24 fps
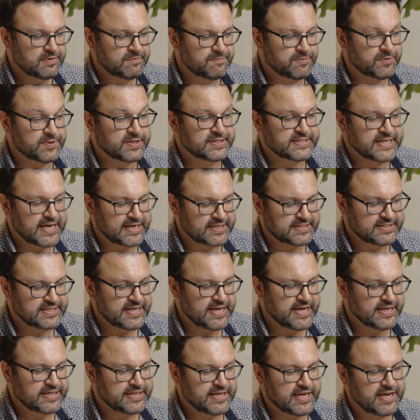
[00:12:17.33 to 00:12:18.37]
for the tech
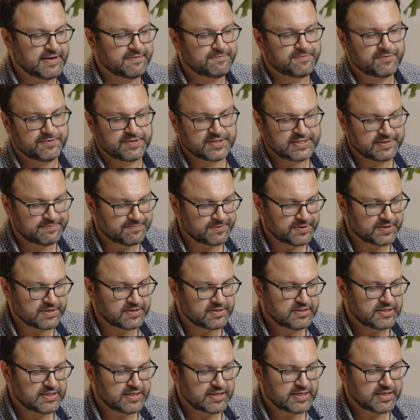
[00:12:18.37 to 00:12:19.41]
stack and for the different
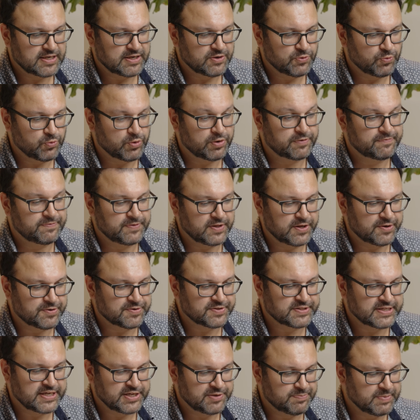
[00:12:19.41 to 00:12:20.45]

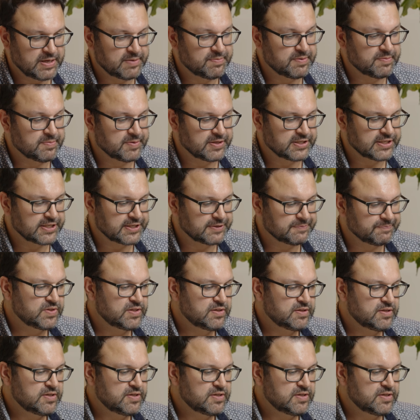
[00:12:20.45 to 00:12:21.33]
workflows that you may be building.